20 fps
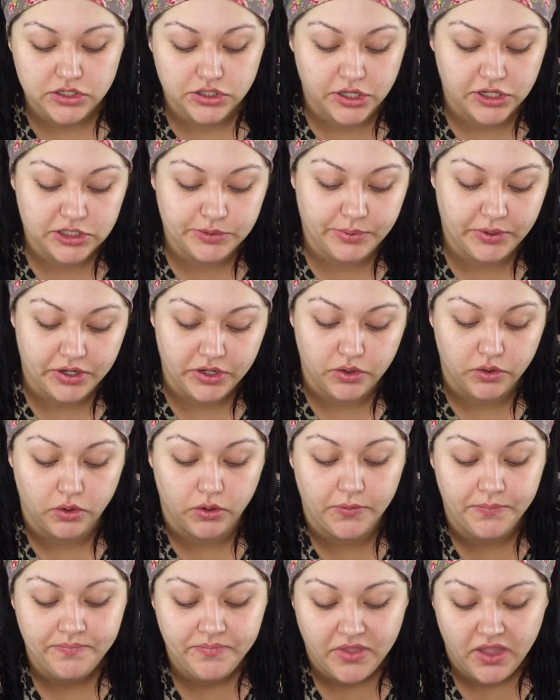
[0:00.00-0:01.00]
So that's pretty
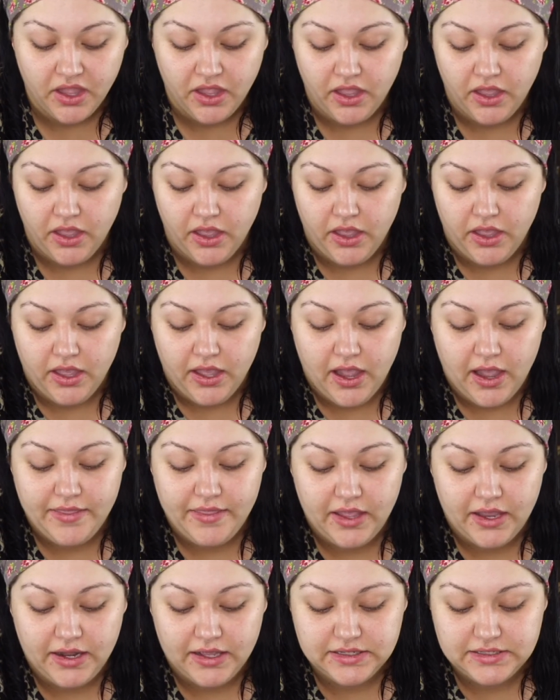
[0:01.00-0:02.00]
cool. And
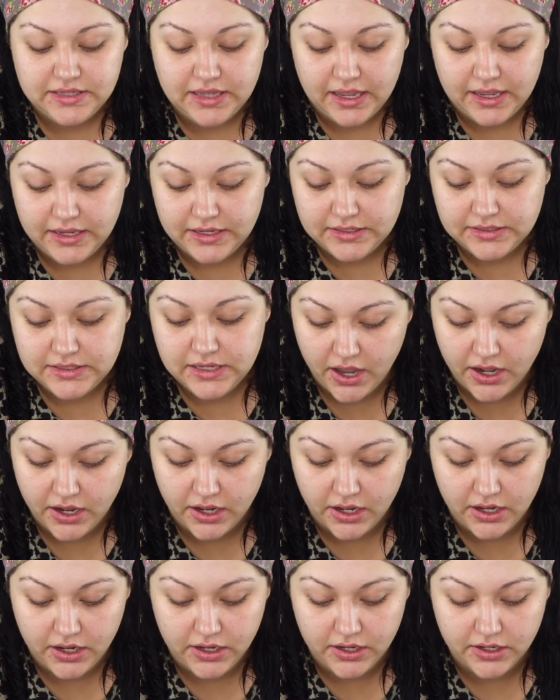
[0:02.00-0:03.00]
then it says that
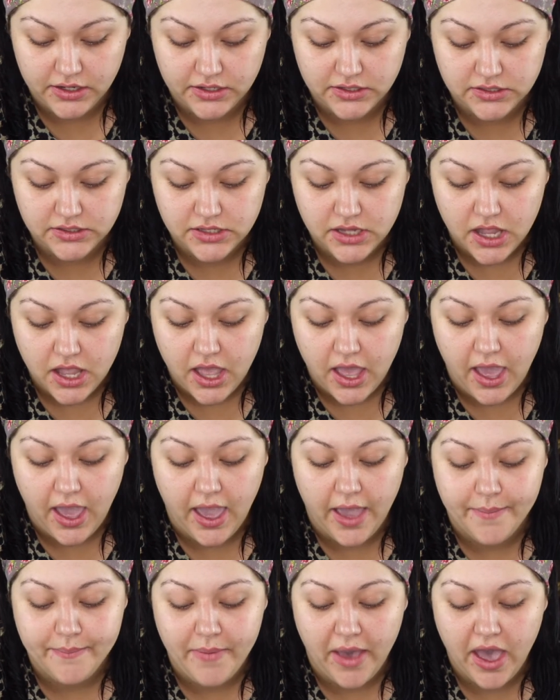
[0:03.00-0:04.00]
it is
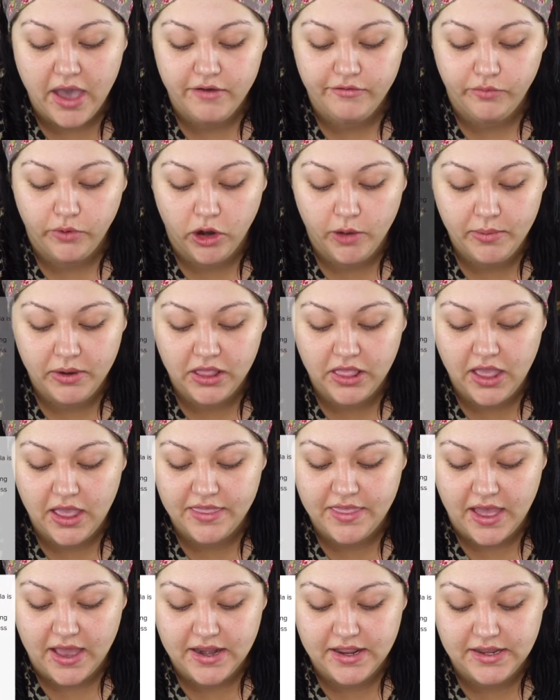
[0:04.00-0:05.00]
a matte formula
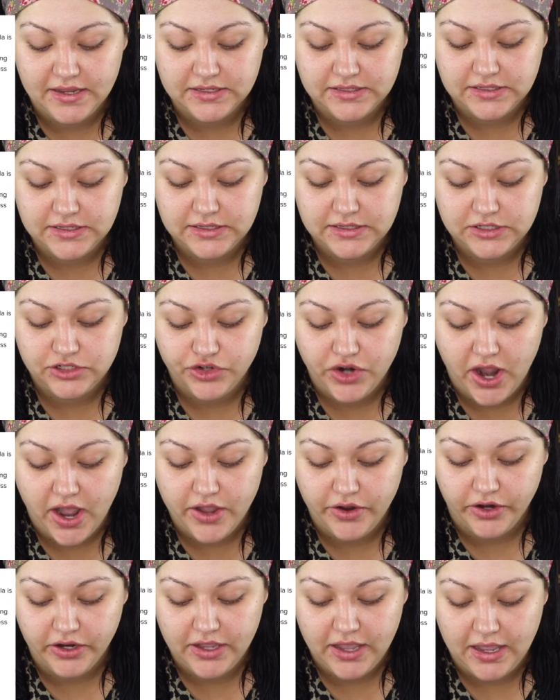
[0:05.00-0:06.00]
that isn't dry
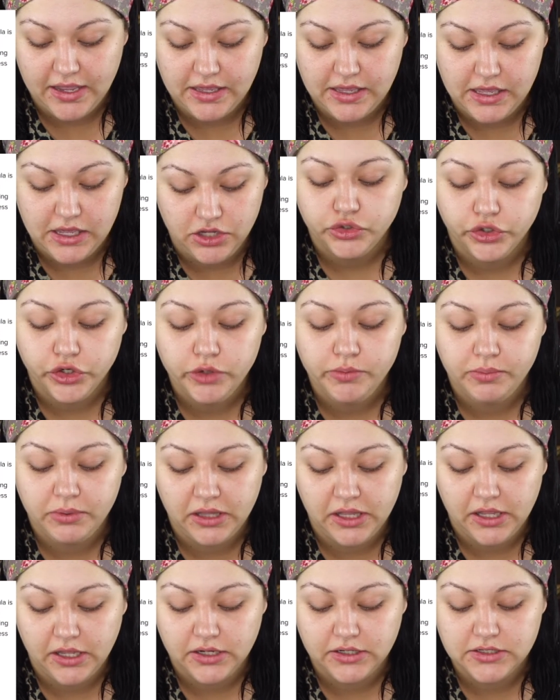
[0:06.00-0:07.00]
or cakey.
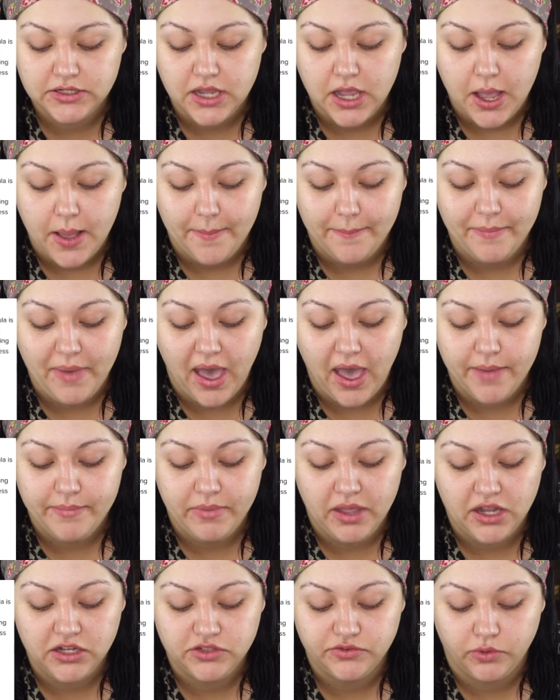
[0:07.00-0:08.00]
TruBlend Matte
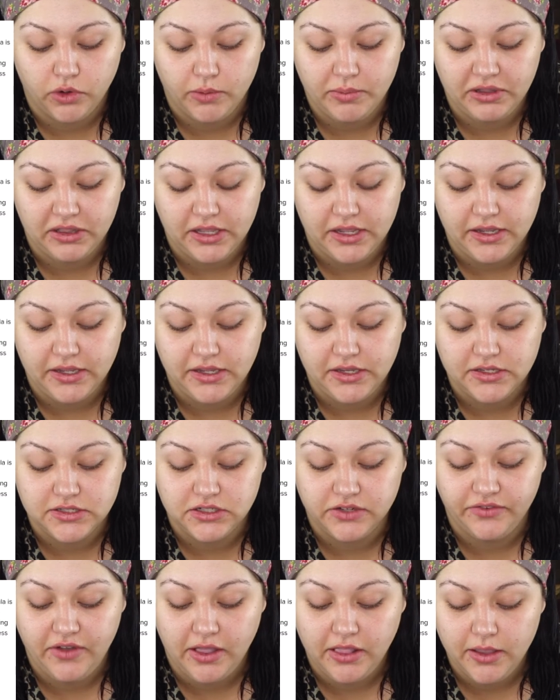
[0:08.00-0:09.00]
Made's formula is
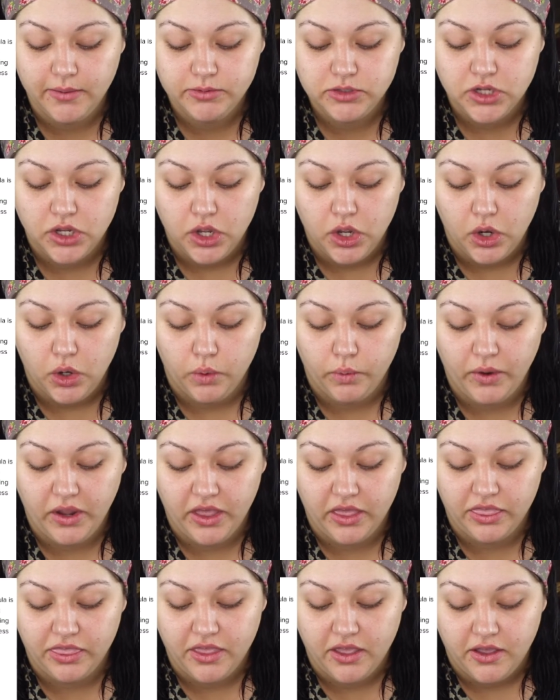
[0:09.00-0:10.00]
developed
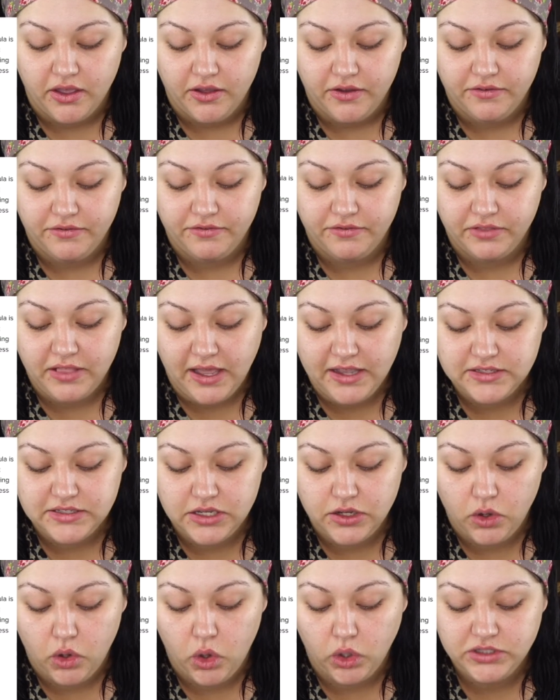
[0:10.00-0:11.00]
with
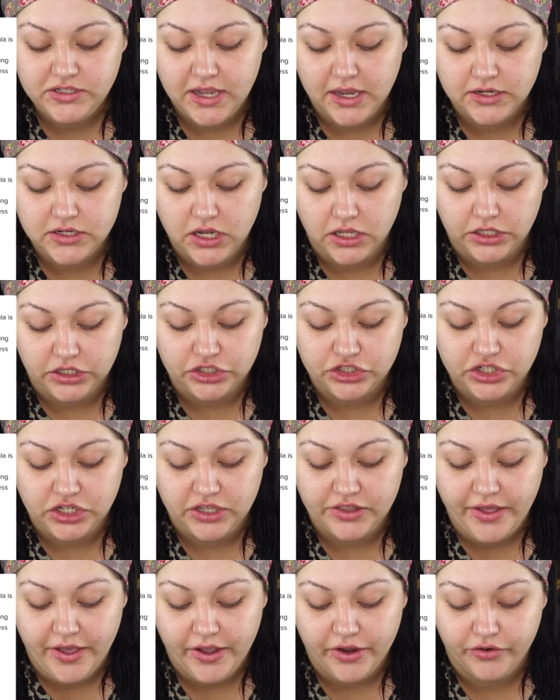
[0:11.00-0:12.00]
Flexi Hold
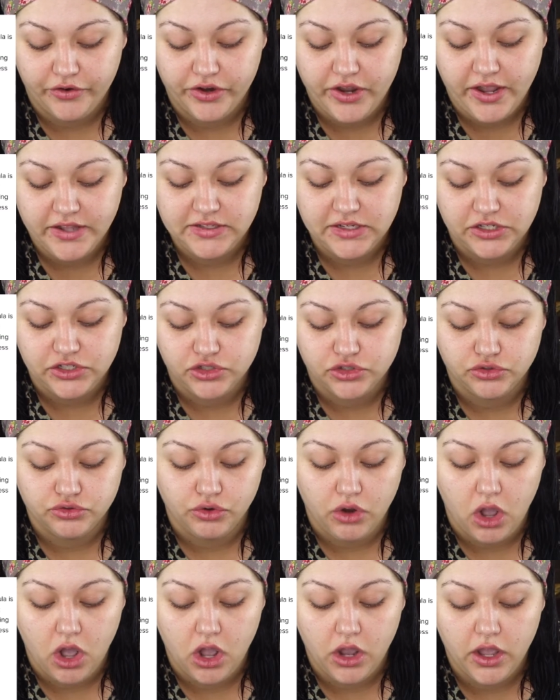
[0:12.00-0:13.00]
technology that creates a
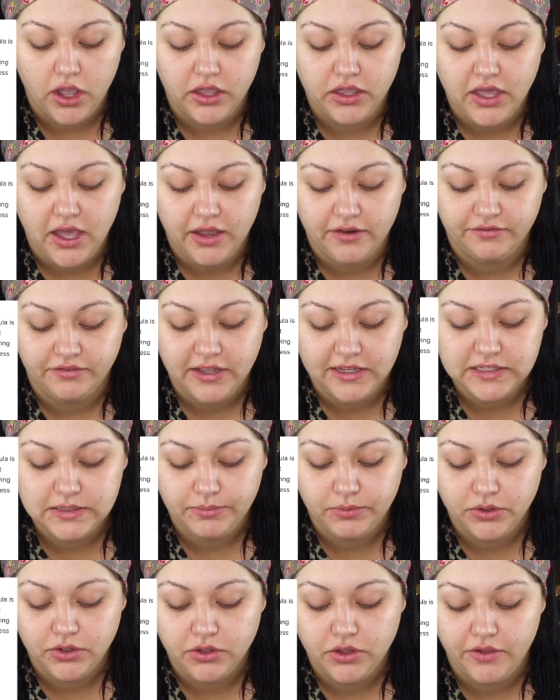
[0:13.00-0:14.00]
strong yet
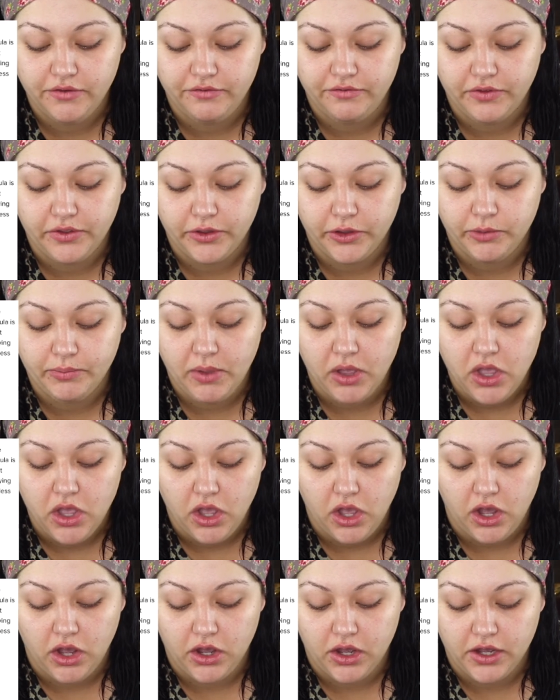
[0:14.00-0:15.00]
flexible film
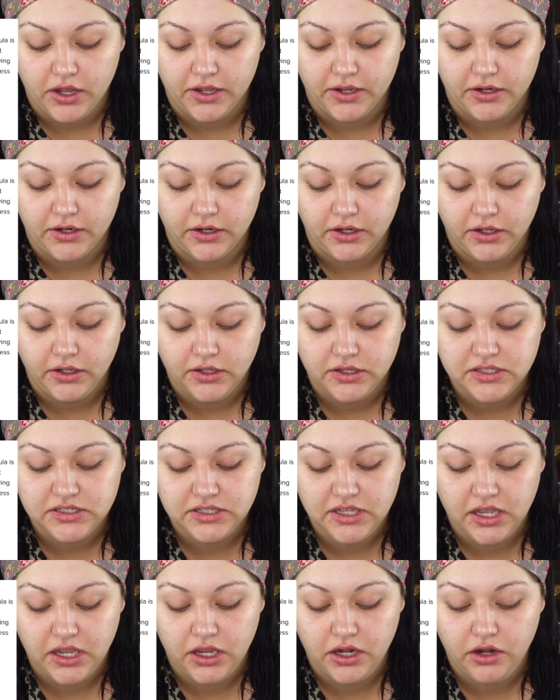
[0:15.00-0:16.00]
on
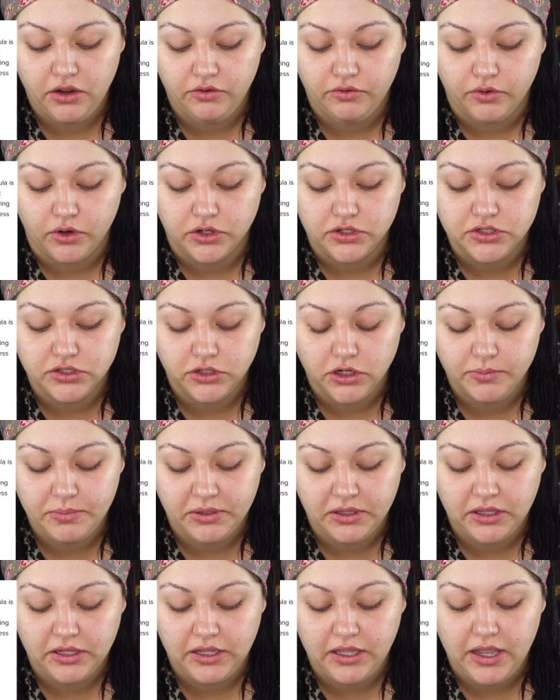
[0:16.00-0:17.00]
skin for
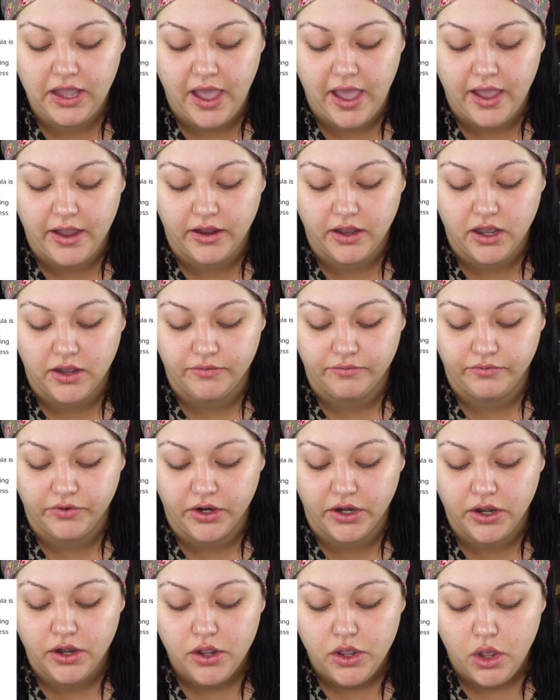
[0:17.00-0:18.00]
durability and
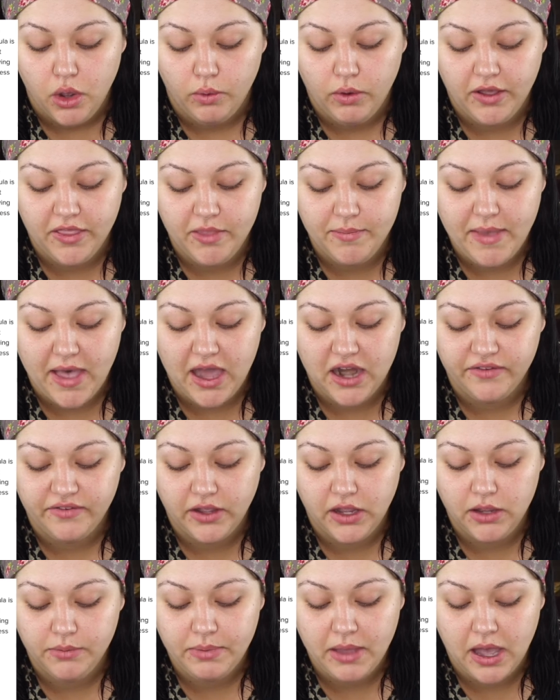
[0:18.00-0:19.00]
comfort, while the
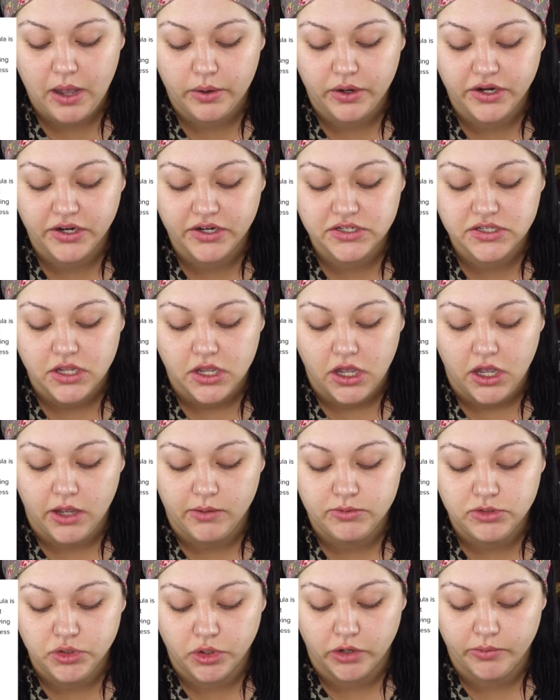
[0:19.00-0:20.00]
mattifying powders
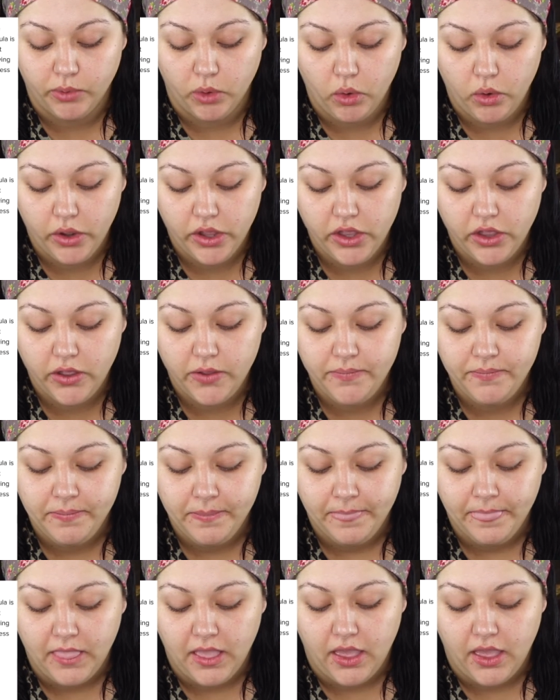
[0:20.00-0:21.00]
absorb oil
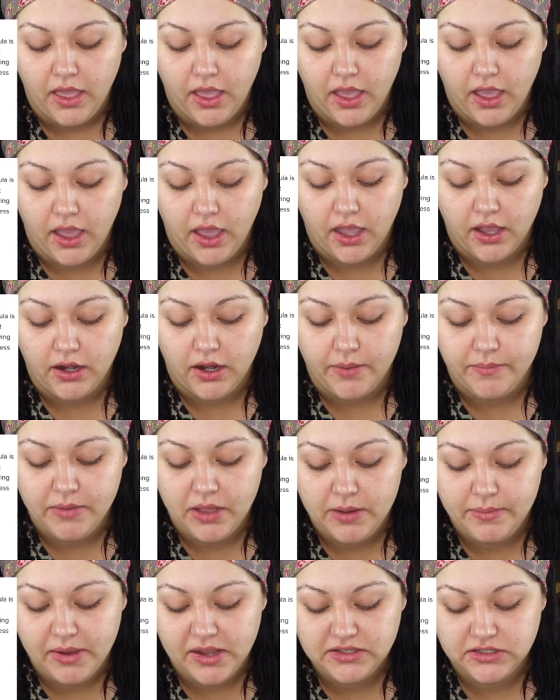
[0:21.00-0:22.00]
and
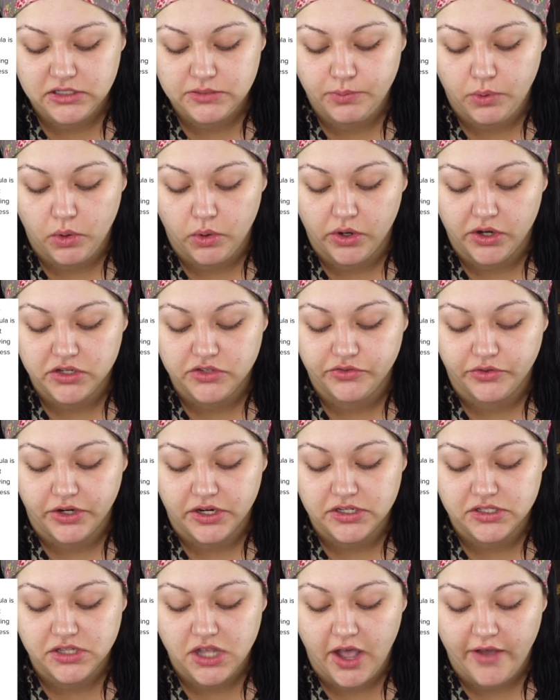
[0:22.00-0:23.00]
minimizes pores for
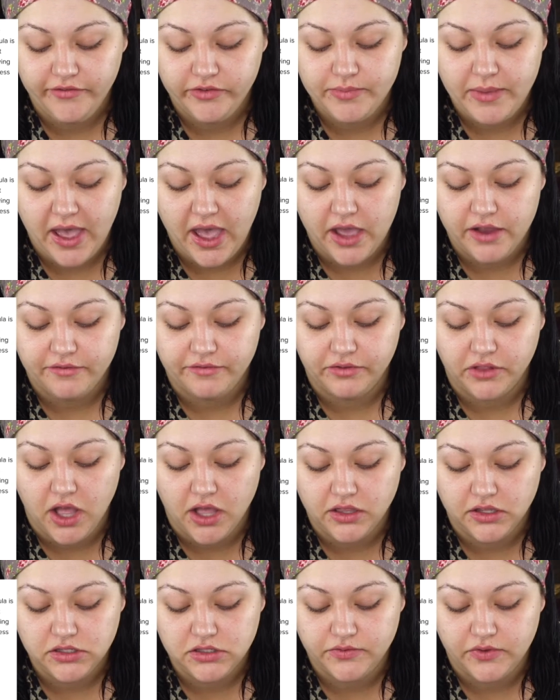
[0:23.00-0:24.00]
a soft matte
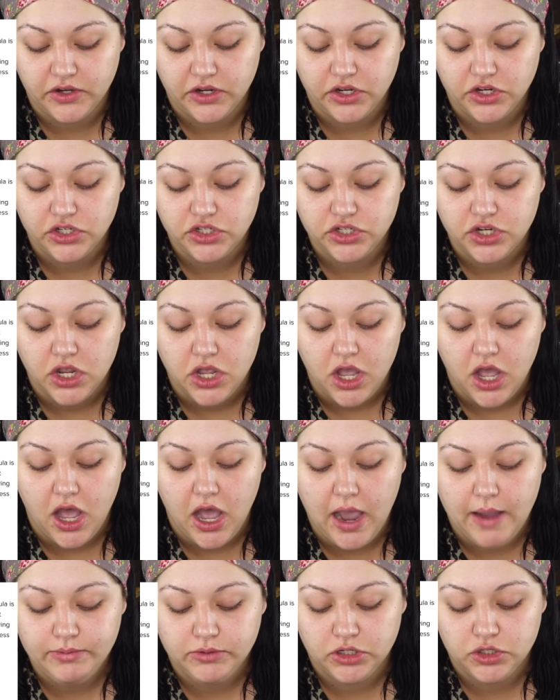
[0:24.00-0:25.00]
flawless finish
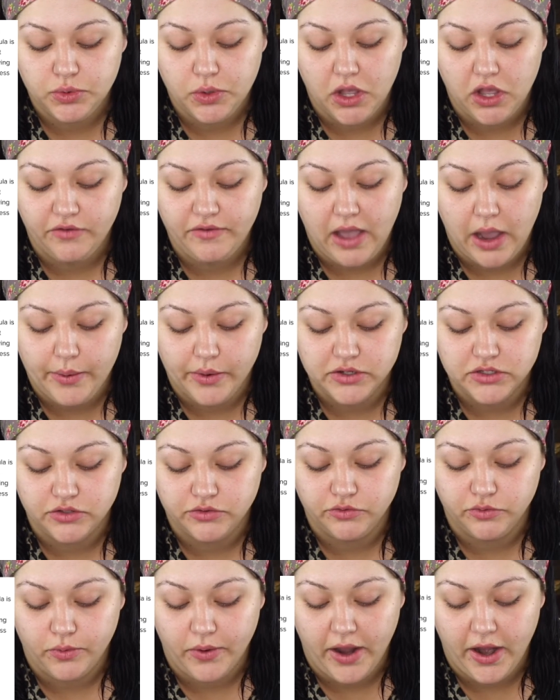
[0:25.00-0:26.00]
up to 12 hours
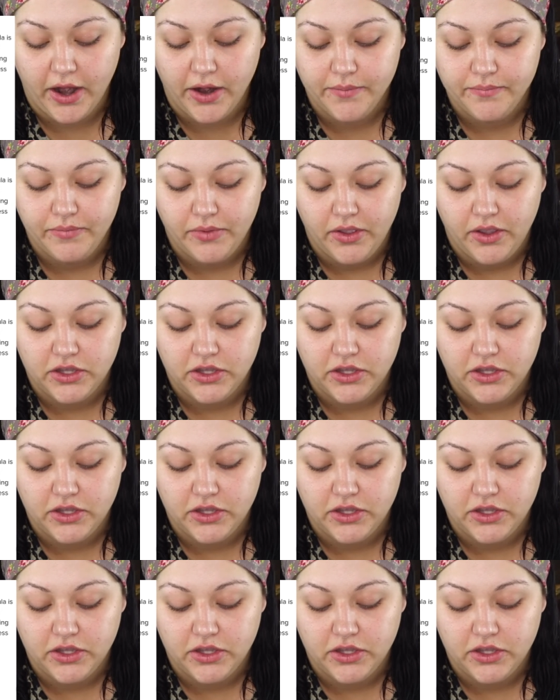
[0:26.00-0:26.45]
of wear.